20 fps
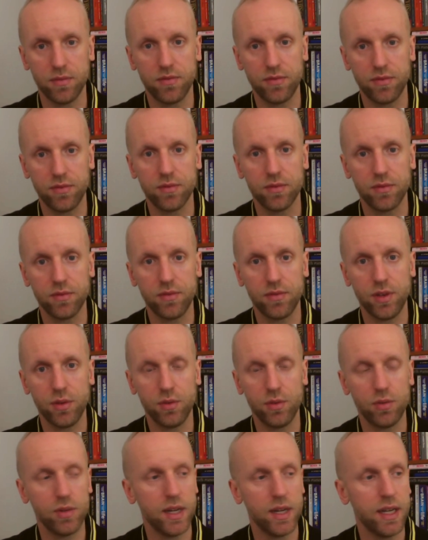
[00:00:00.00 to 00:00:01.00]

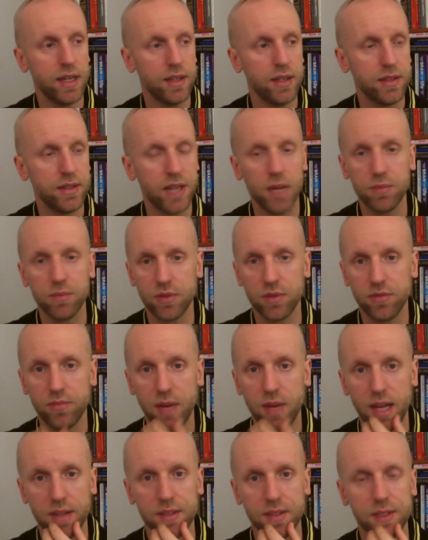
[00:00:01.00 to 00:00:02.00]
few types of
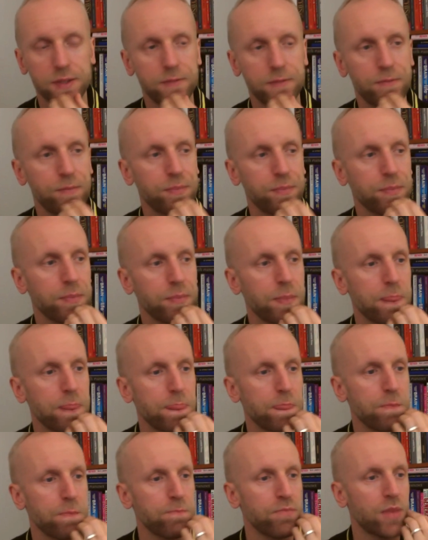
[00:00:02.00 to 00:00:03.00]
plants
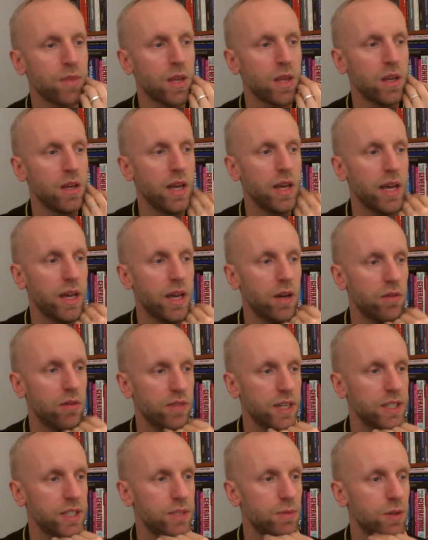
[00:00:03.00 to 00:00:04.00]
or
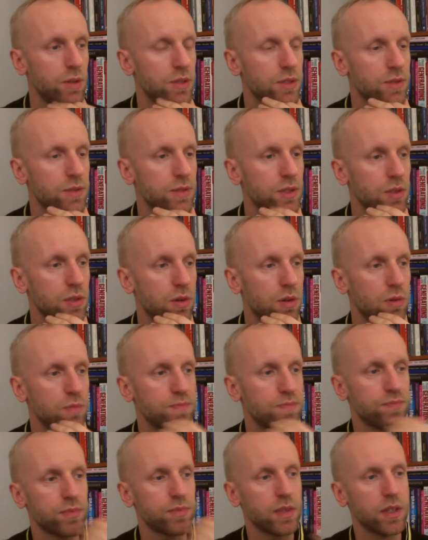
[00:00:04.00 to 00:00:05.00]
vegetables. So
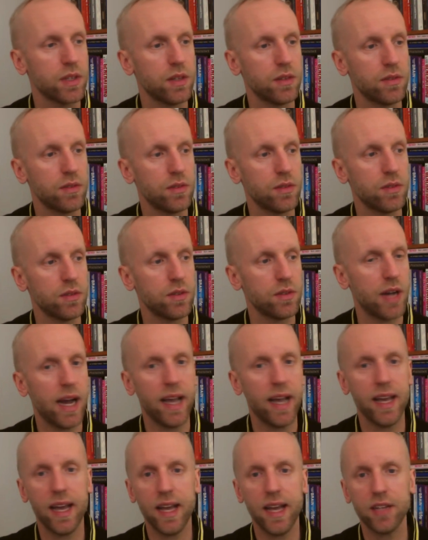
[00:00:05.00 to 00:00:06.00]

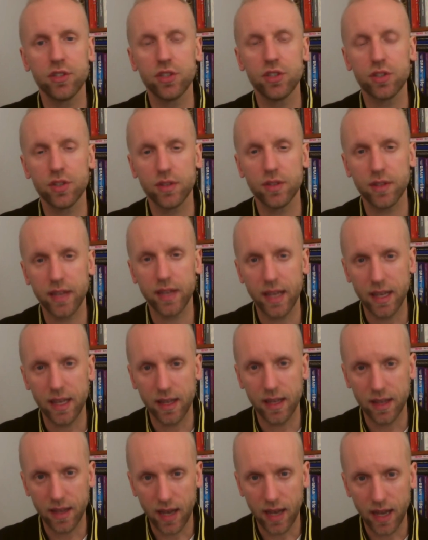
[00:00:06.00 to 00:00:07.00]
I
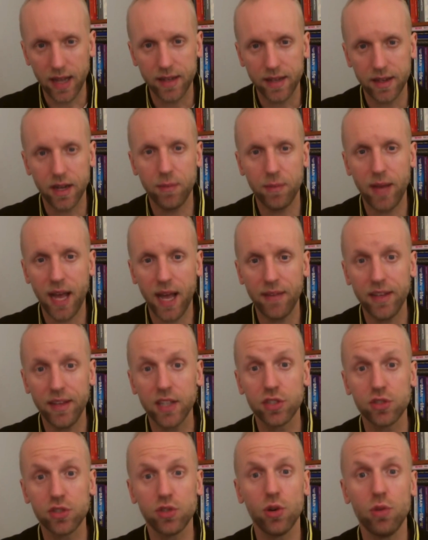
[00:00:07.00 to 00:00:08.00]
ended up having
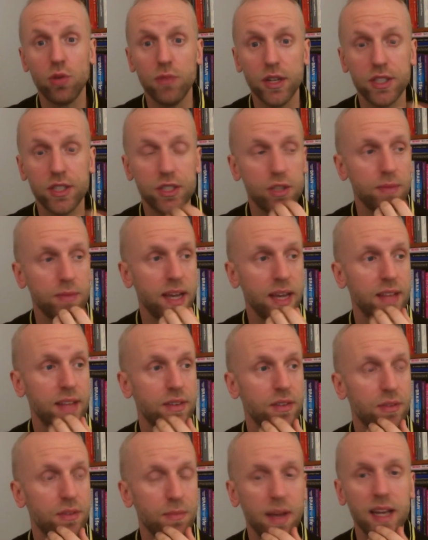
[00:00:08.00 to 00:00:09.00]
so much
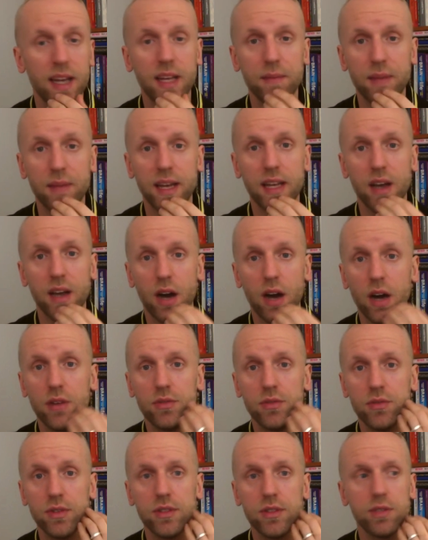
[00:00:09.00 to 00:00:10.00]
tomatoes, many
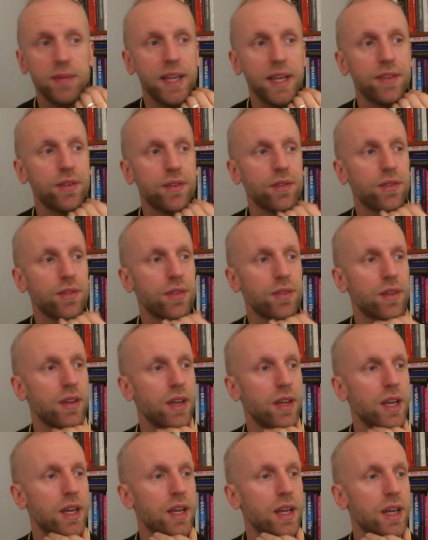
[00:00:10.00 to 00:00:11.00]
hundred tomatoes
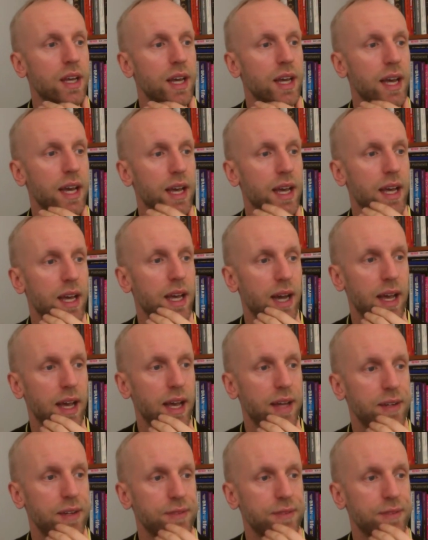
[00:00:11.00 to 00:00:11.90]
I had.